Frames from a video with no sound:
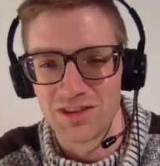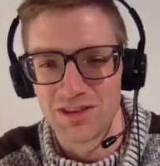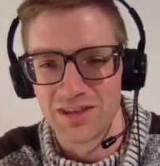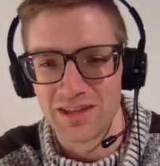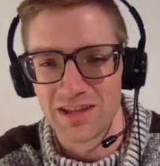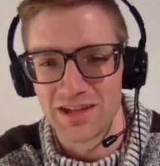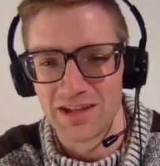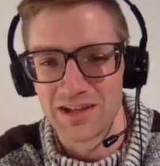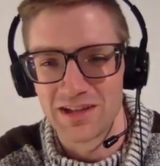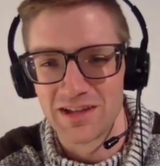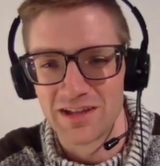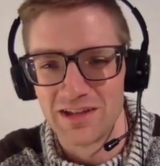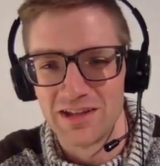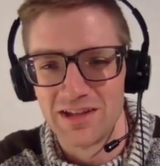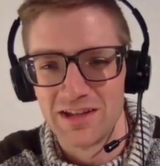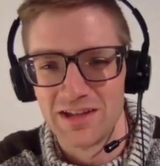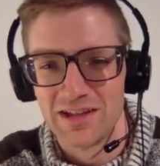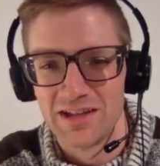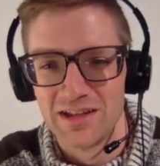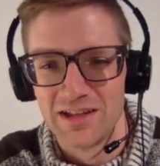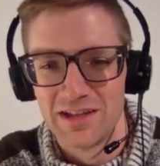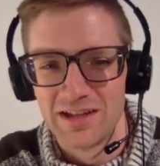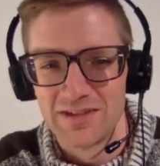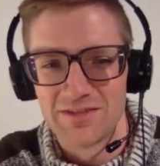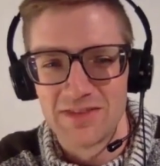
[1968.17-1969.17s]
And like,
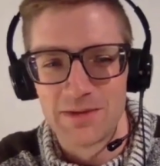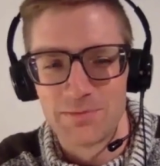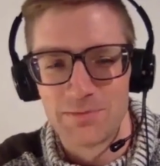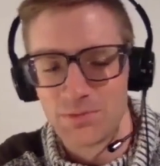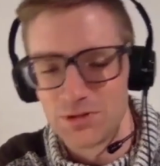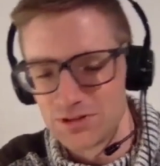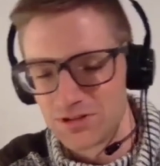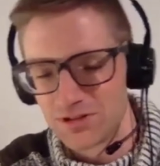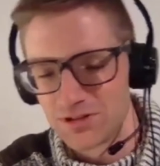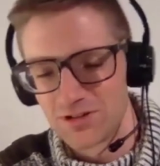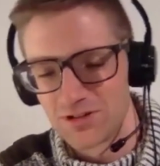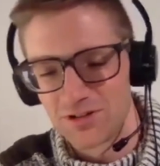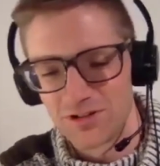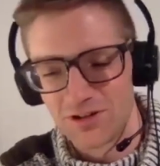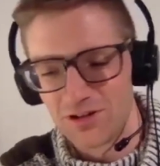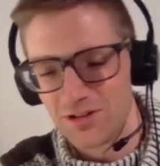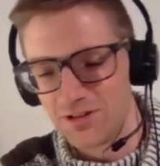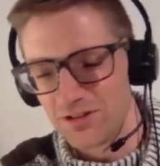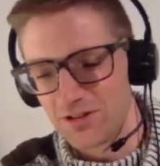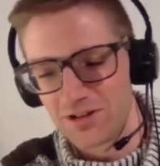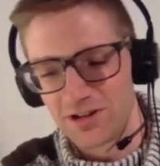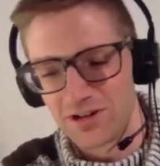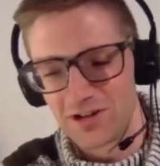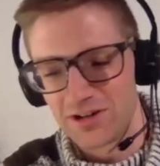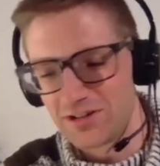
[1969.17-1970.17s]
if they put
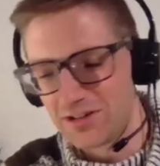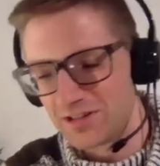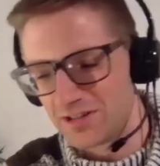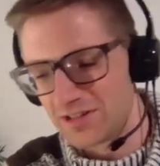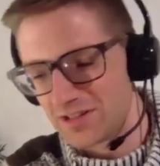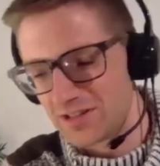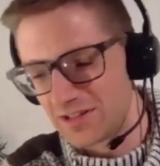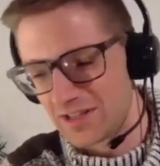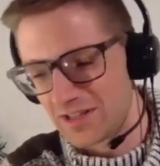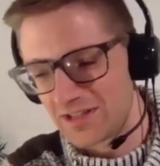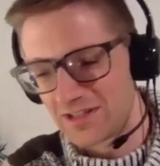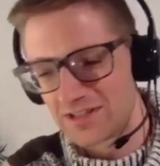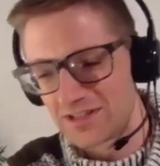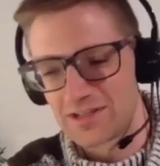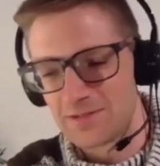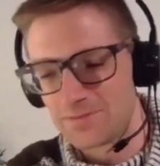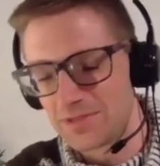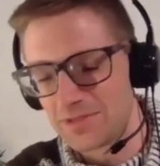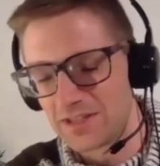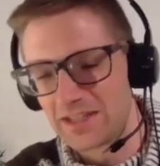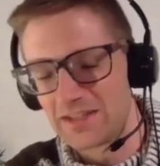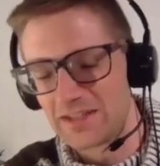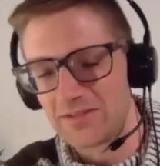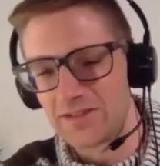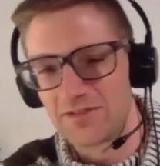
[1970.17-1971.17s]
all their heart into like
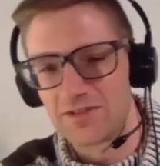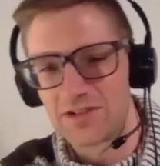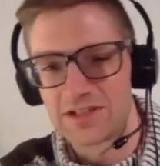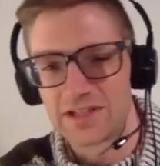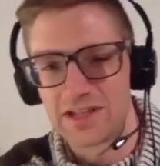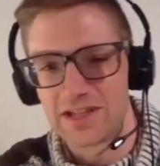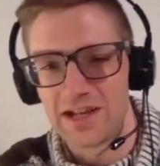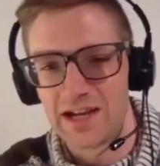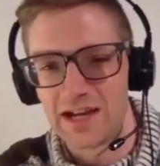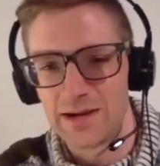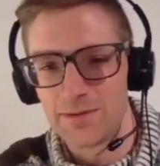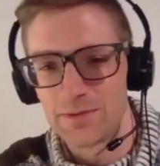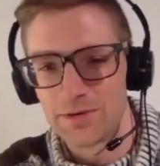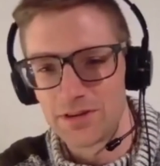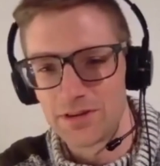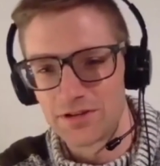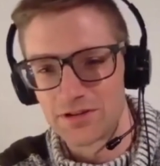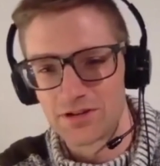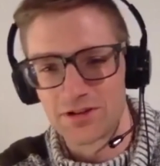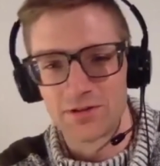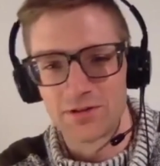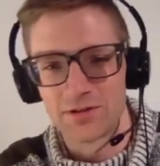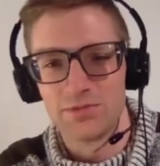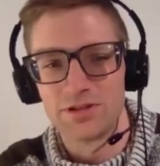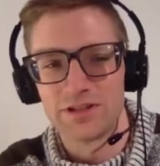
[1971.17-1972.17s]
something, even if it's a hobby, they're
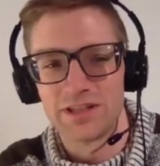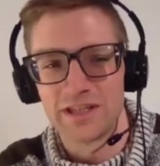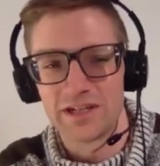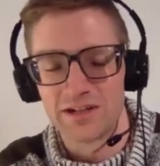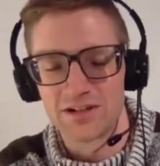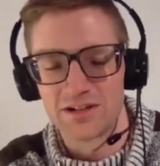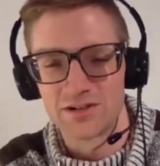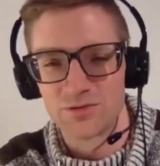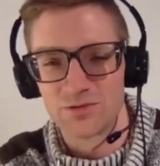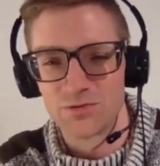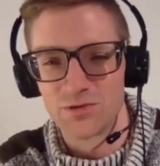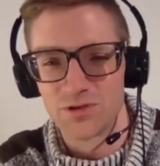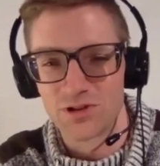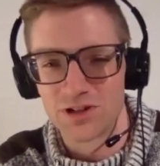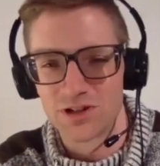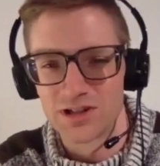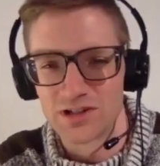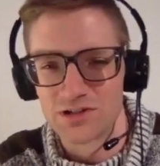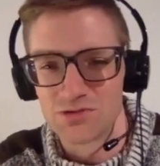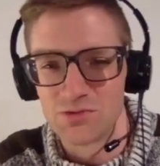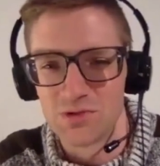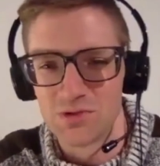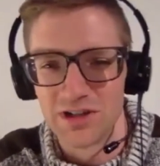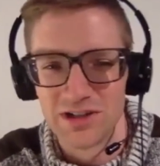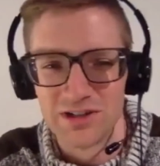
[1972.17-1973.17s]
going to put that into work
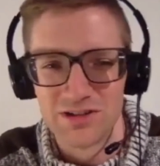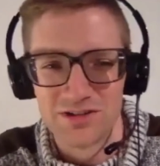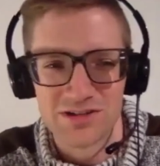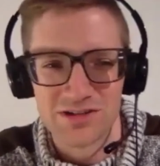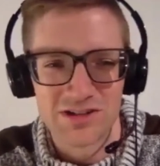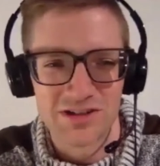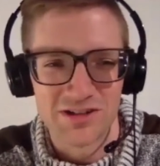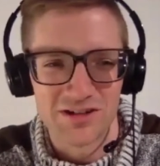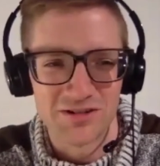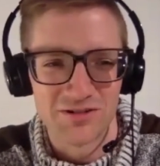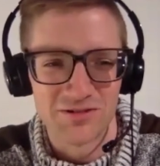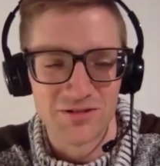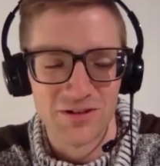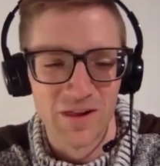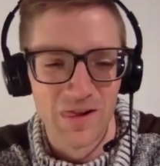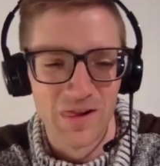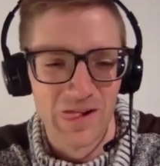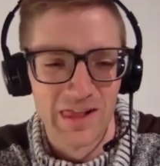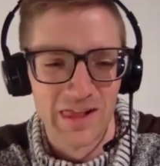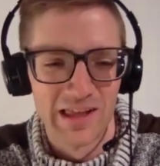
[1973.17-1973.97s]
as well. So